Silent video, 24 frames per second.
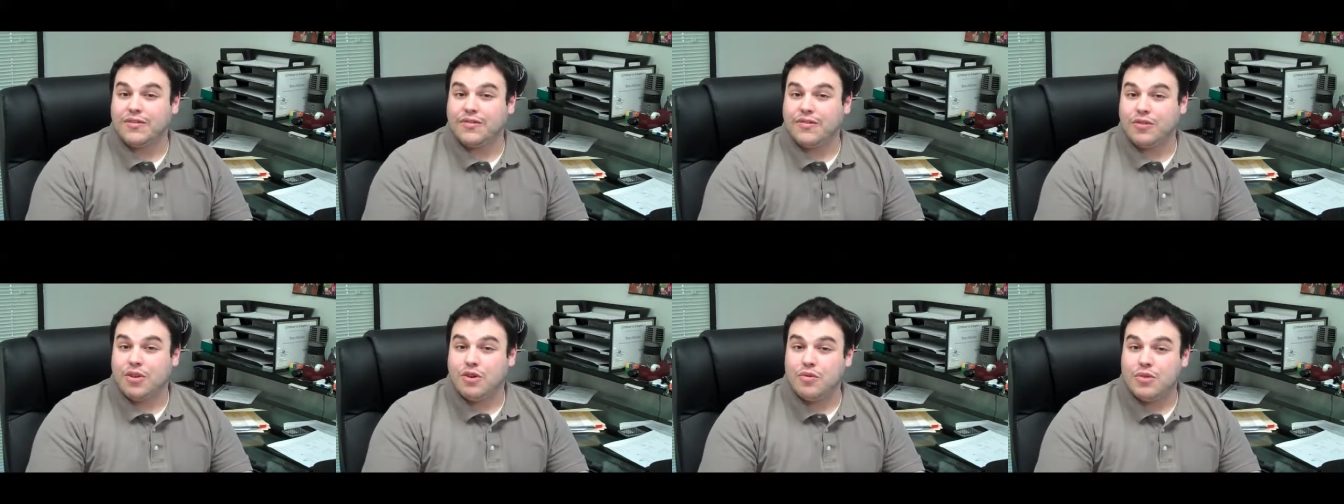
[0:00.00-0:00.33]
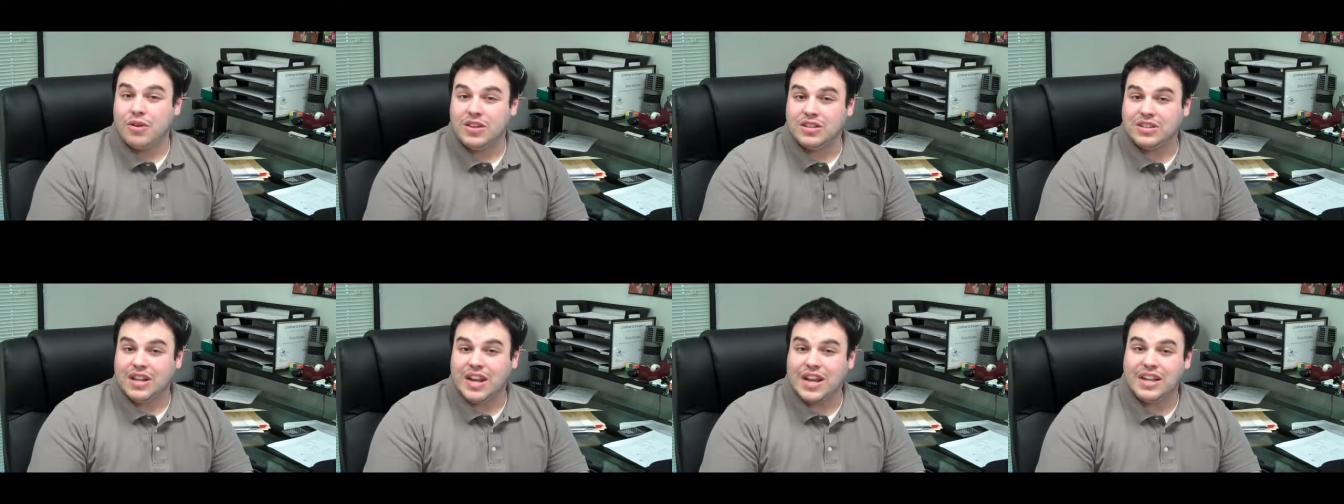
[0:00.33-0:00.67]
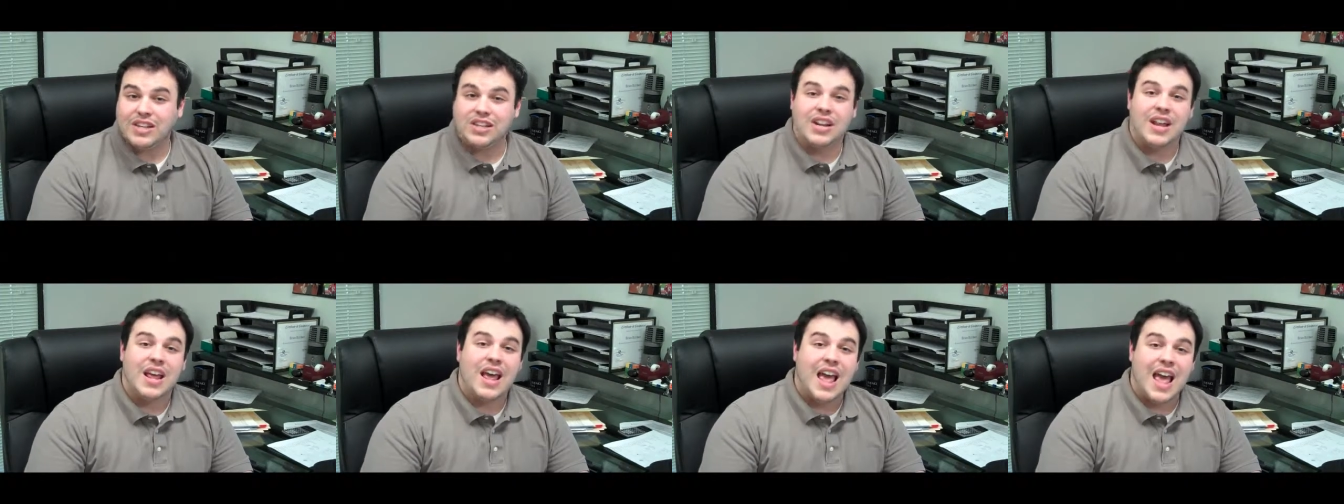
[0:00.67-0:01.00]
for a real estate
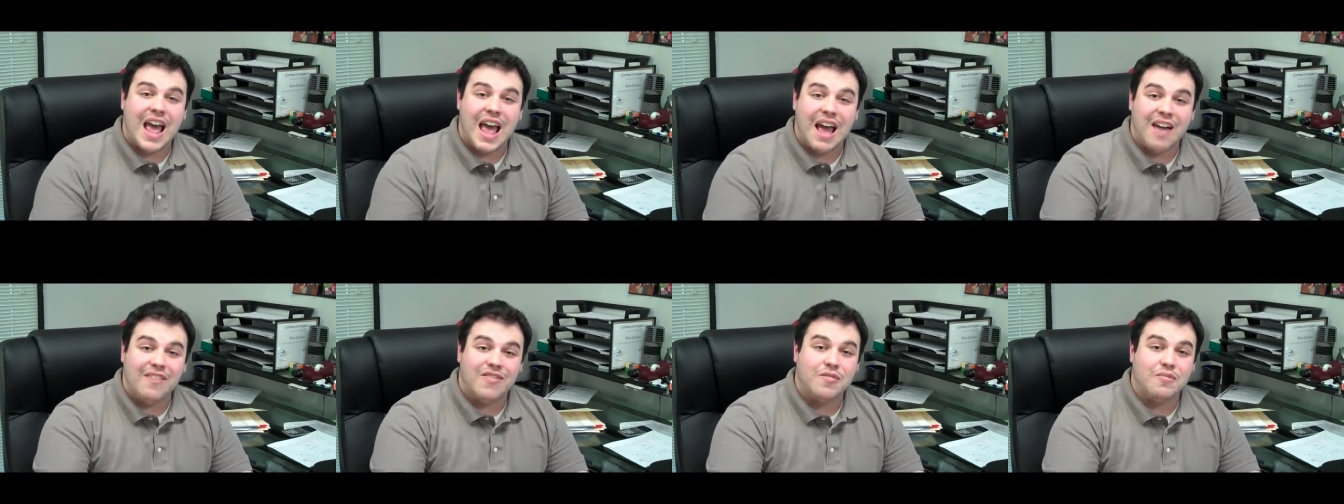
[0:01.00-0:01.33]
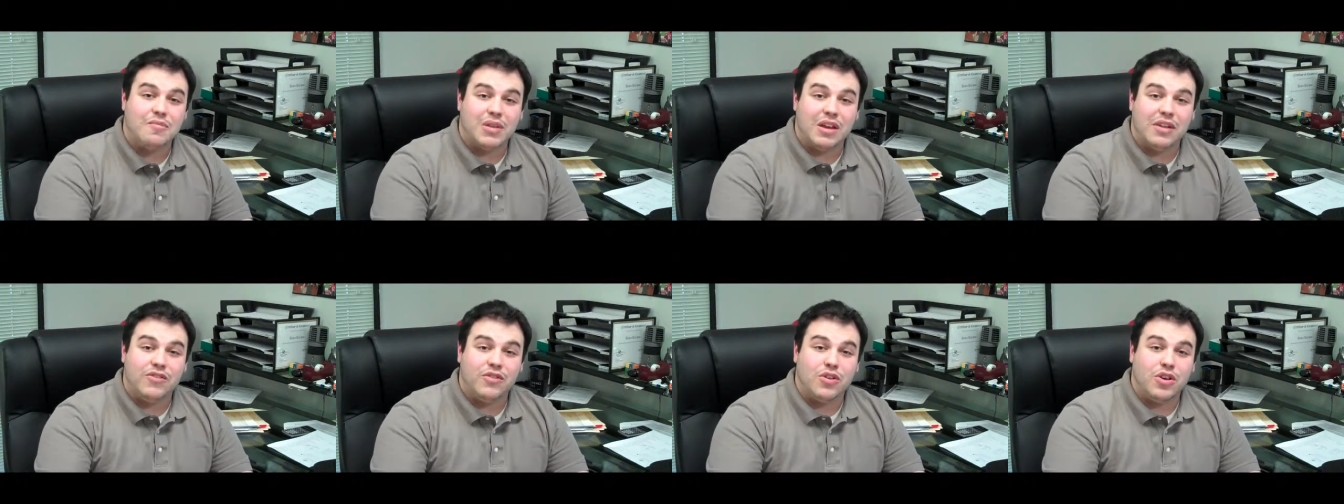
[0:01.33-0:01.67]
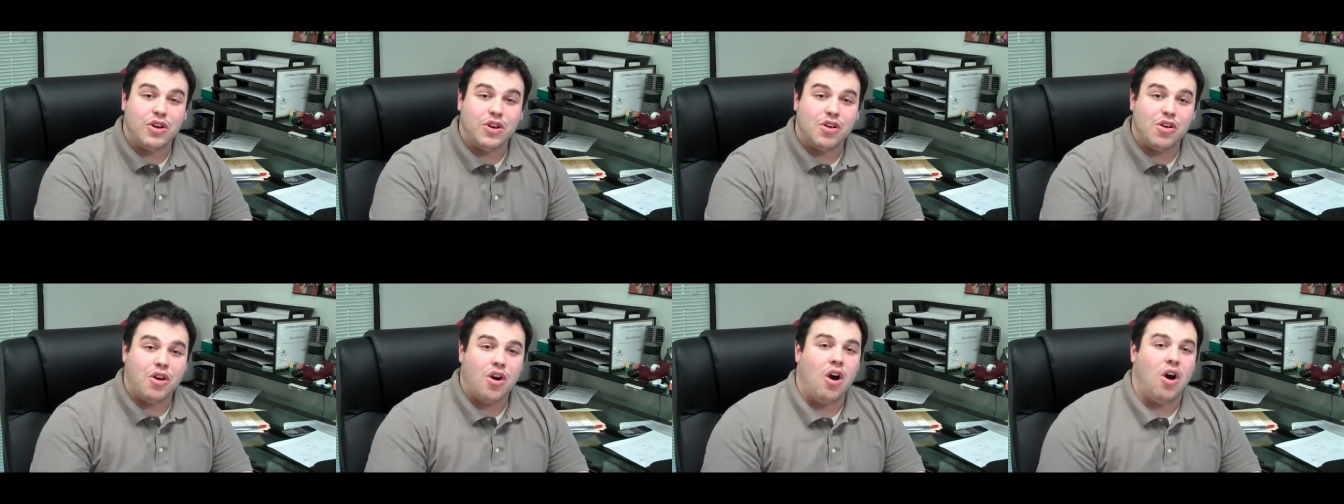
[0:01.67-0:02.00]
agent, have them give you
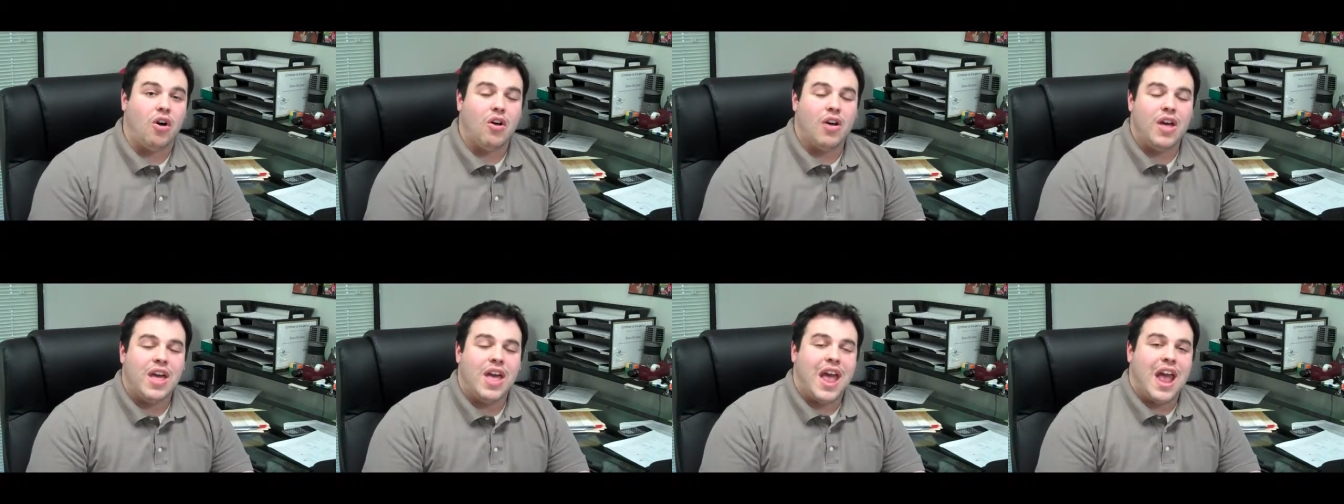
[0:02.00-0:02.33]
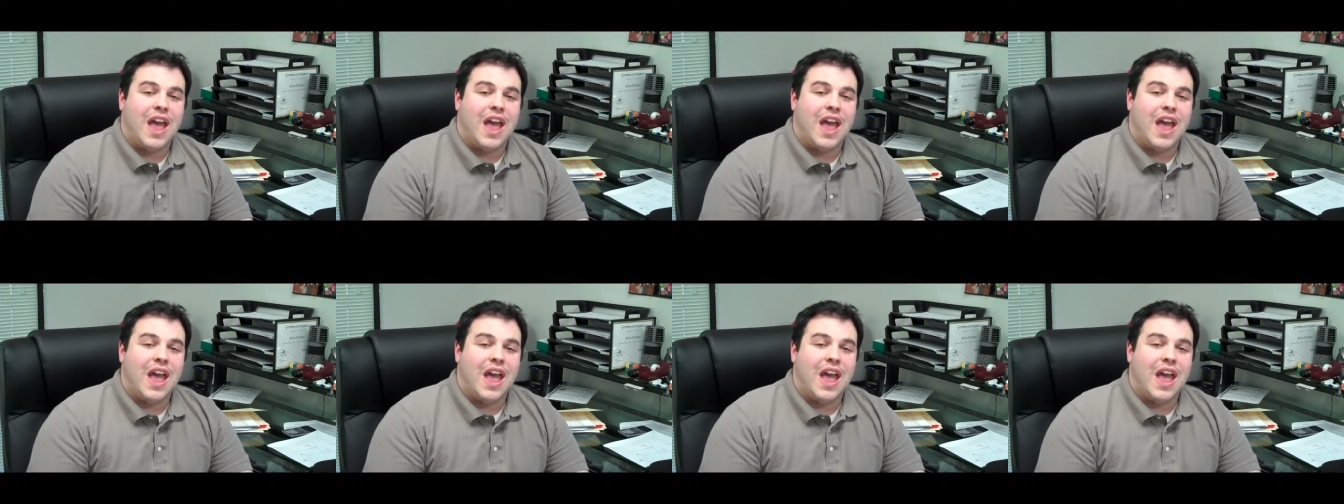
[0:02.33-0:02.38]
a call.